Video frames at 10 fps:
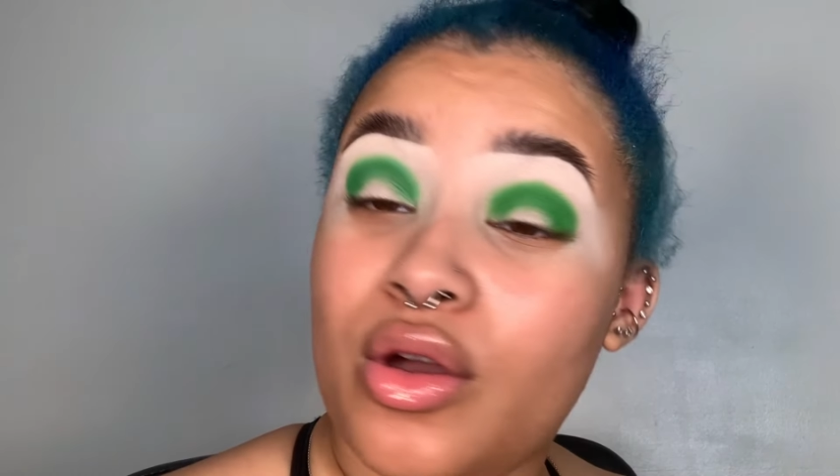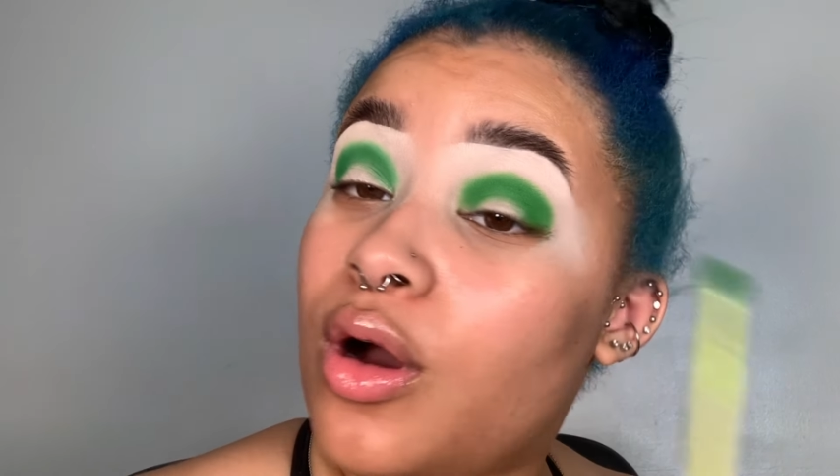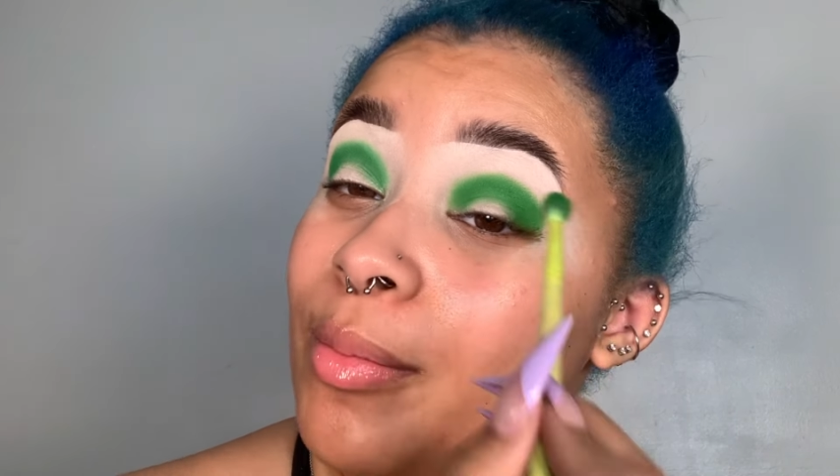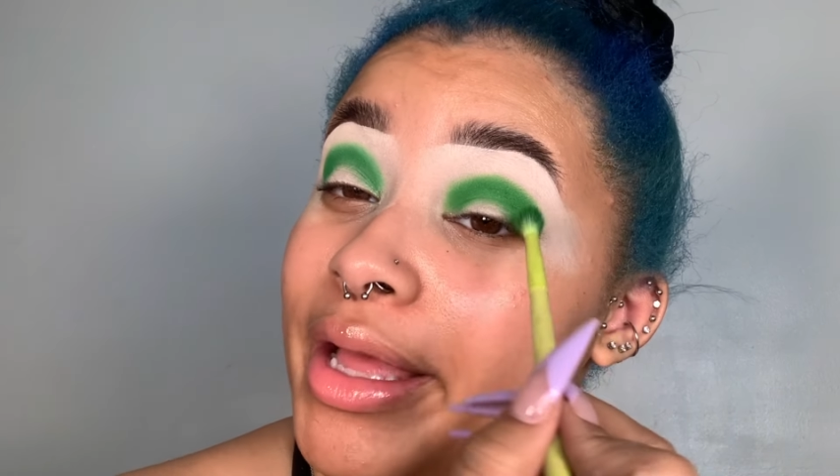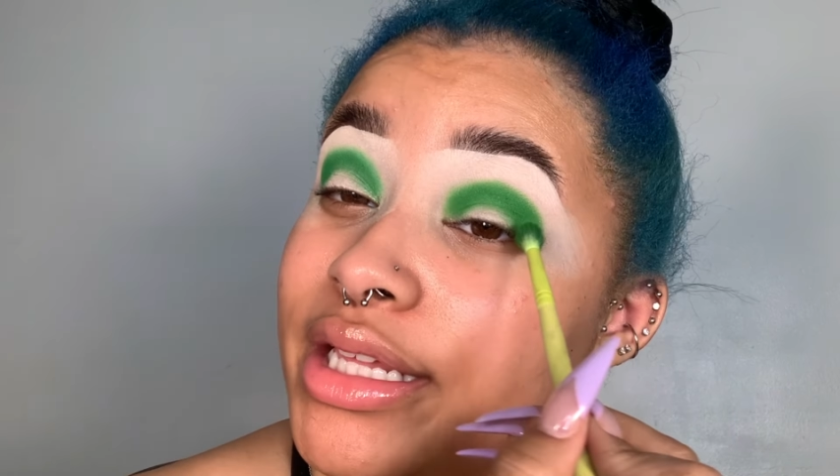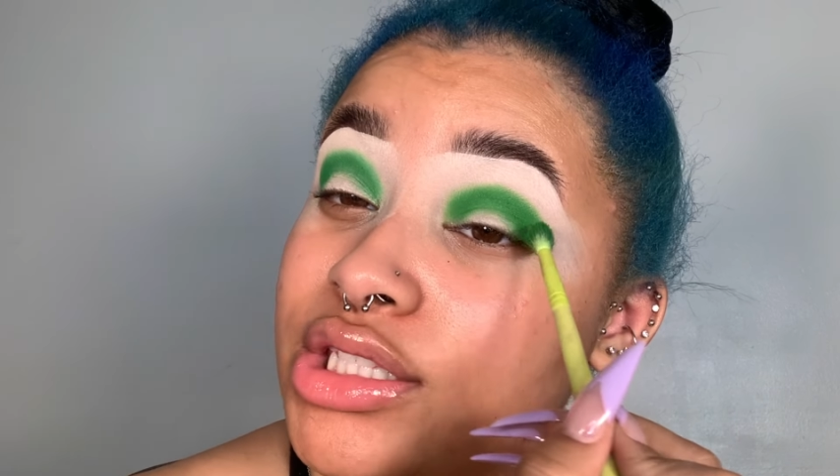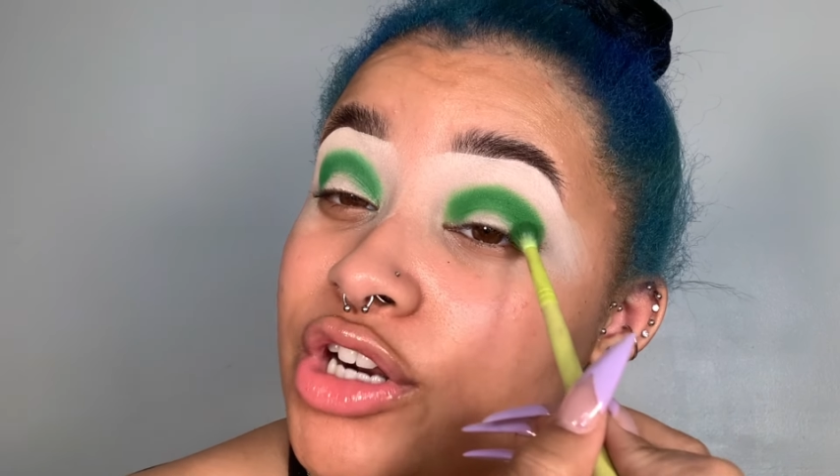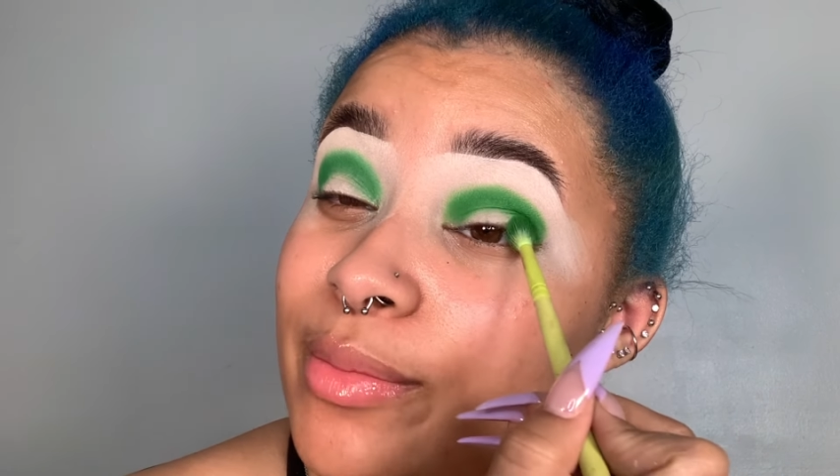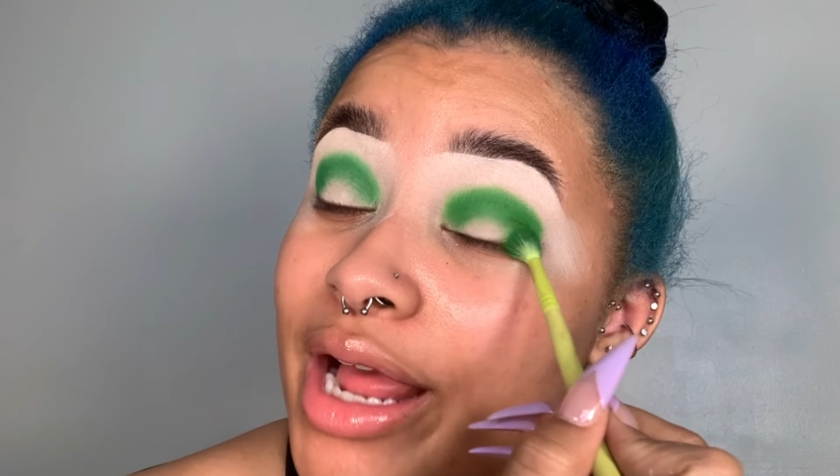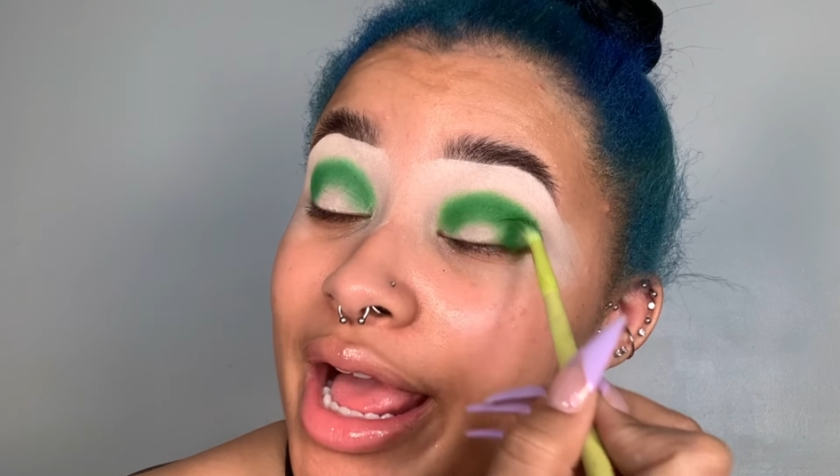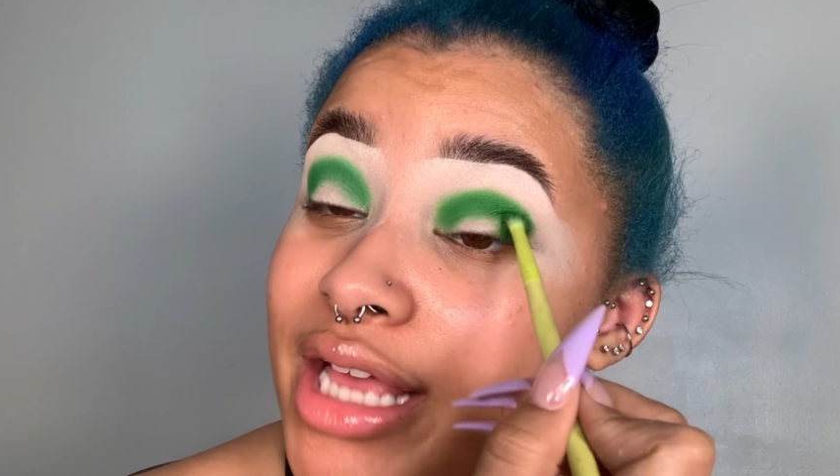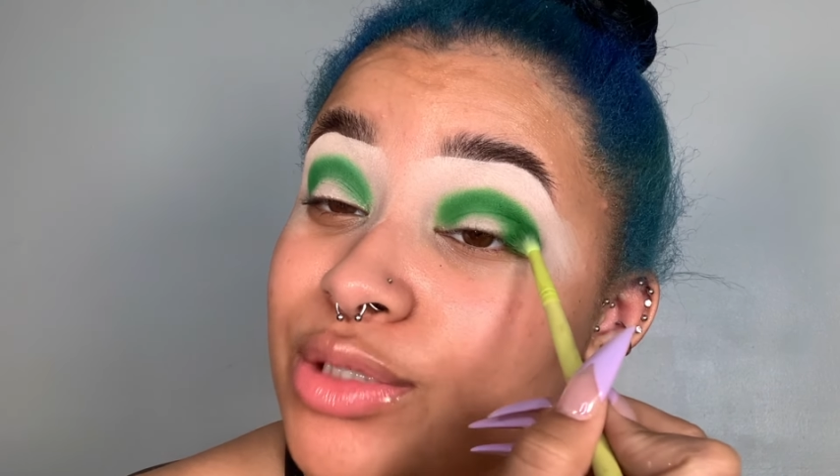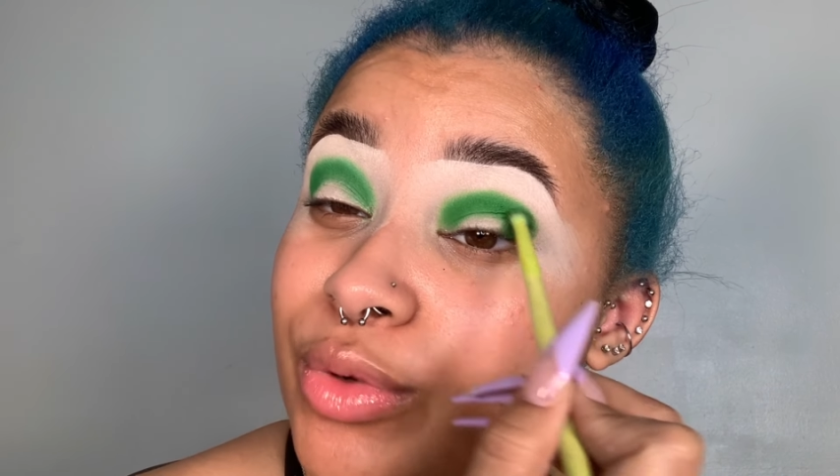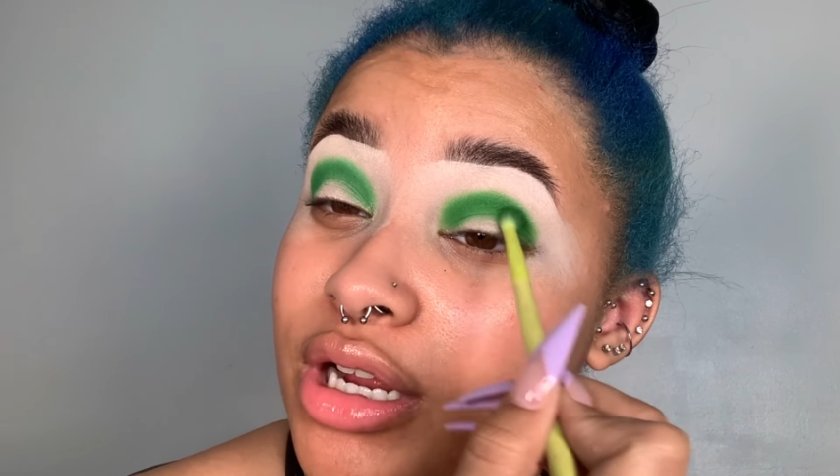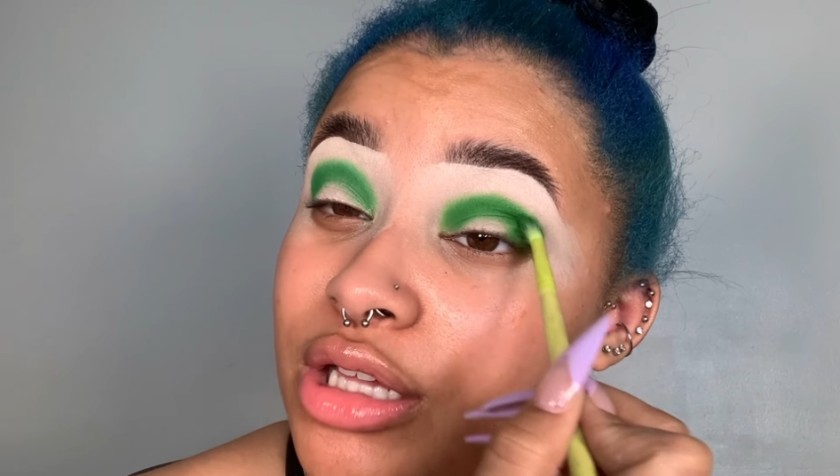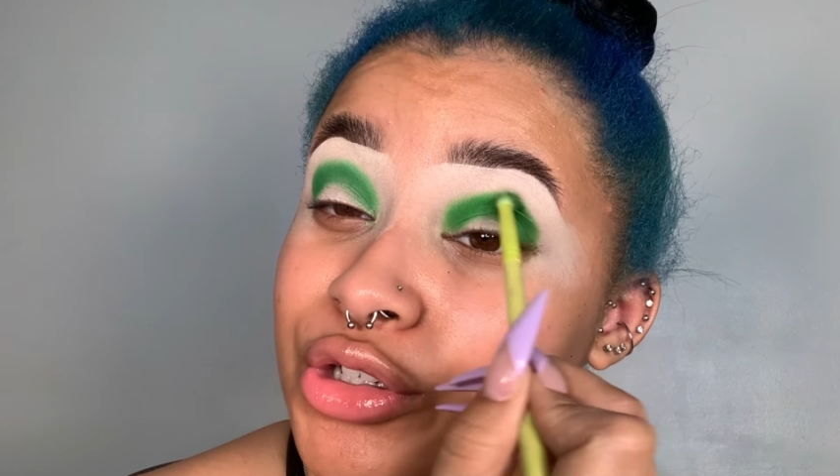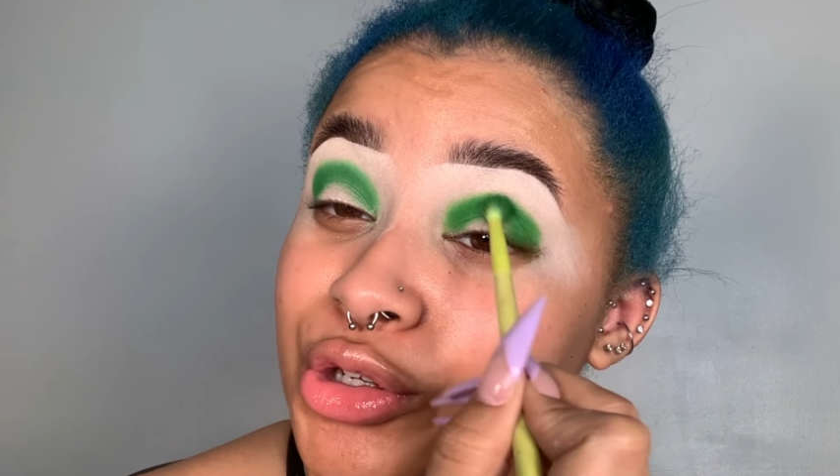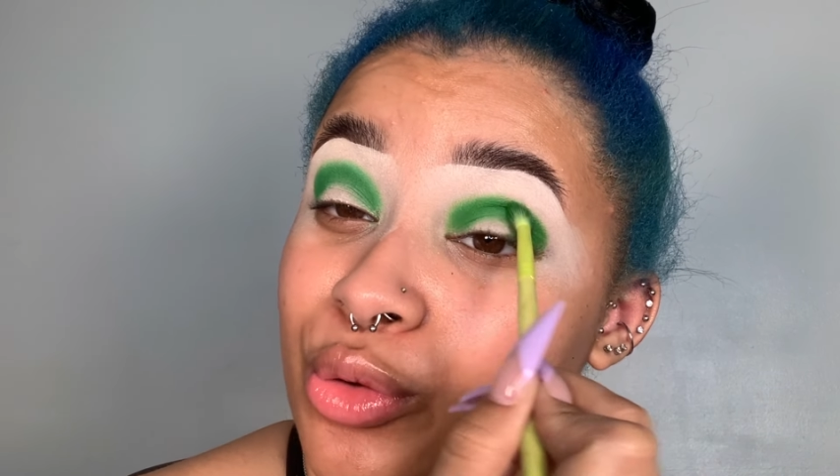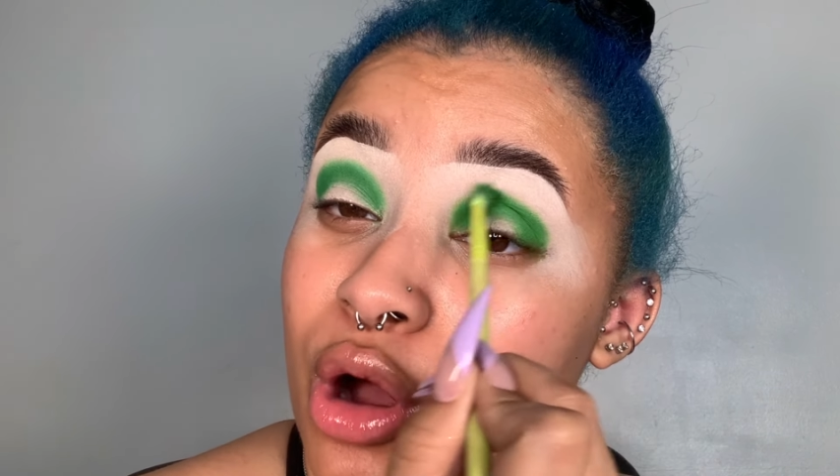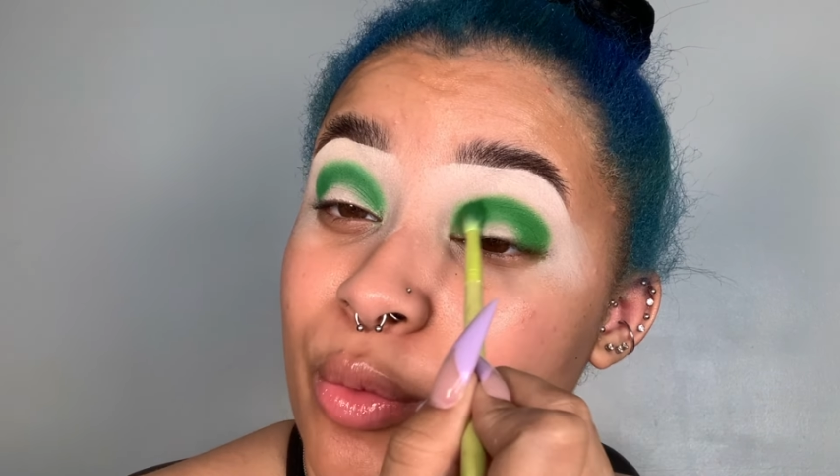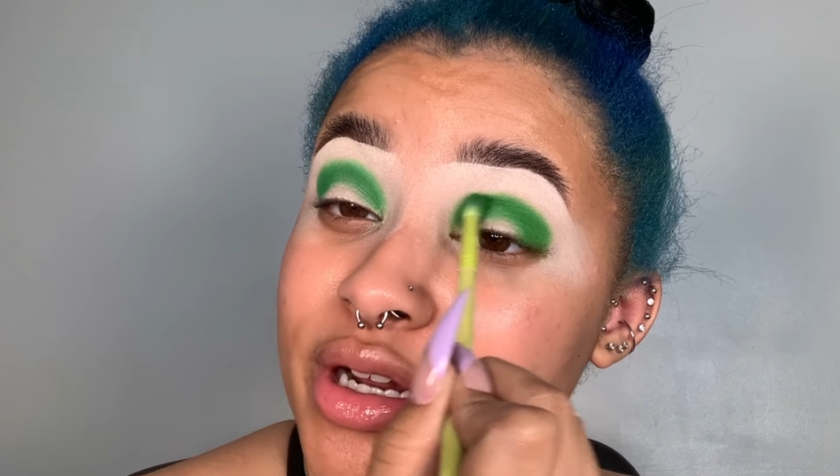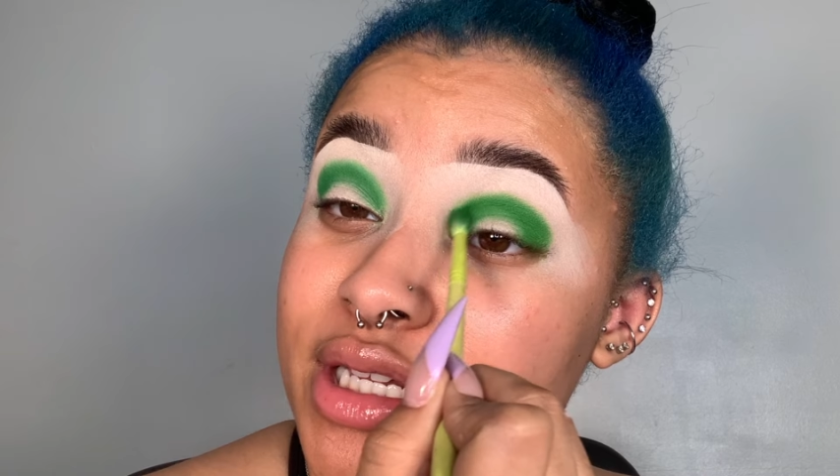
On my Instagram, I asked what color you all wanted